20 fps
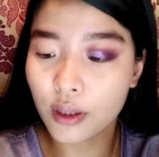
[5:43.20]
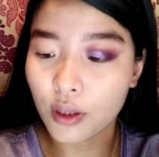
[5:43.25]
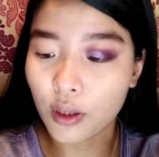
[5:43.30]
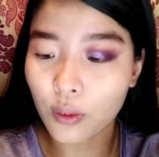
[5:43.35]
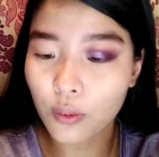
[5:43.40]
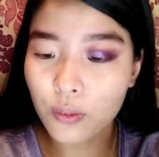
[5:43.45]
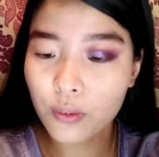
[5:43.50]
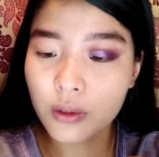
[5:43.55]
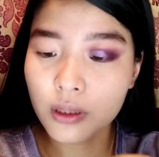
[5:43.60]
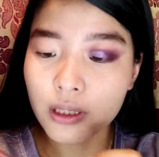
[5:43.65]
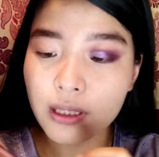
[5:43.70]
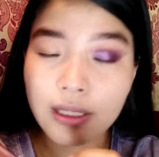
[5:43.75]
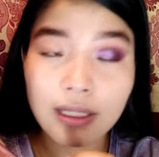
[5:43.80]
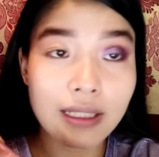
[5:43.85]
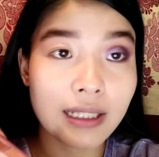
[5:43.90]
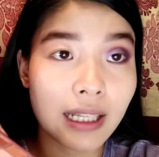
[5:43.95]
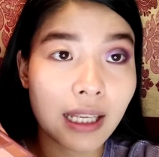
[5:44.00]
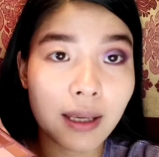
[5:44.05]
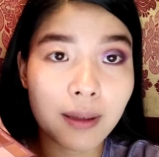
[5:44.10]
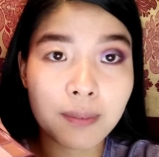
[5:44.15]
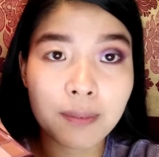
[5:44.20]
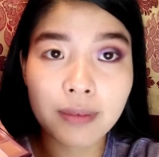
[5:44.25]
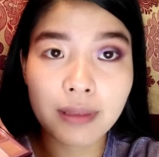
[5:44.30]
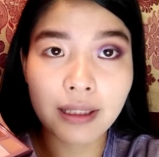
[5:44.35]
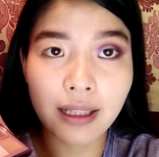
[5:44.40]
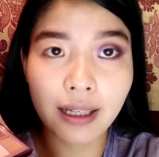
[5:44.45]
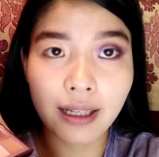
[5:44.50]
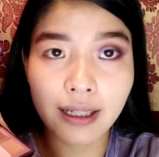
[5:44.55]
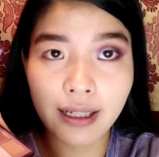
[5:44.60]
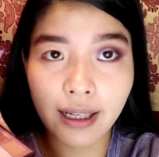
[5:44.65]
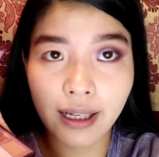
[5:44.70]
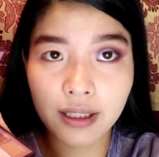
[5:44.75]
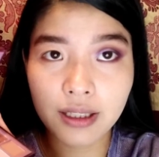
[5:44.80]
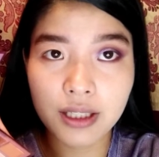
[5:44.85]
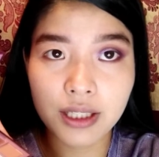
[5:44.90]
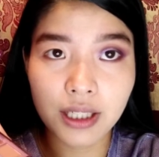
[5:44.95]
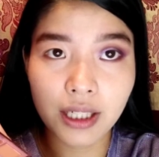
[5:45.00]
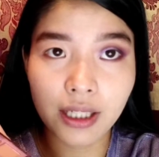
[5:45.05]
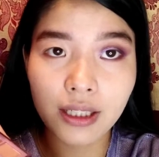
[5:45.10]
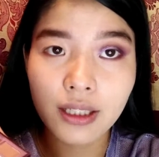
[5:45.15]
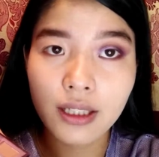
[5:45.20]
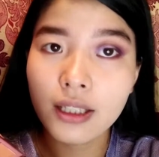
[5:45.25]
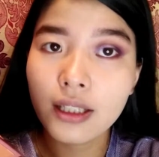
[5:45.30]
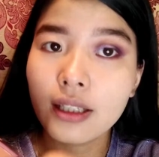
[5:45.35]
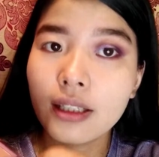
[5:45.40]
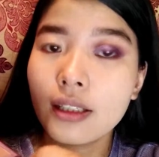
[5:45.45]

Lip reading: use the same lilac shade